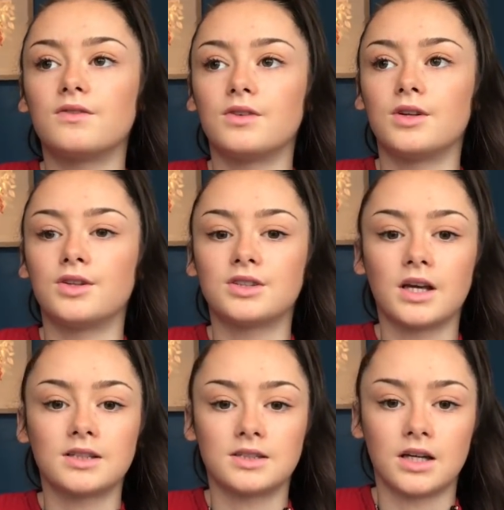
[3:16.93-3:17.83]
you just
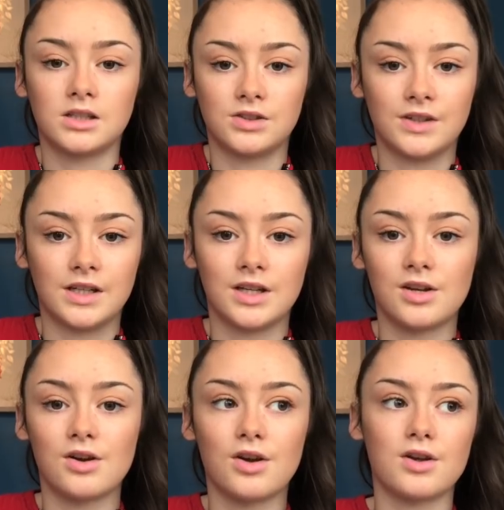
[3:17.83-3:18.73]
had surgery,
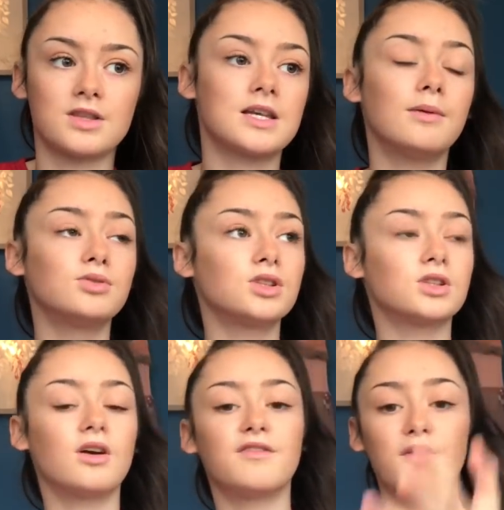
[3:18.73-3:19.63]
your temperature's going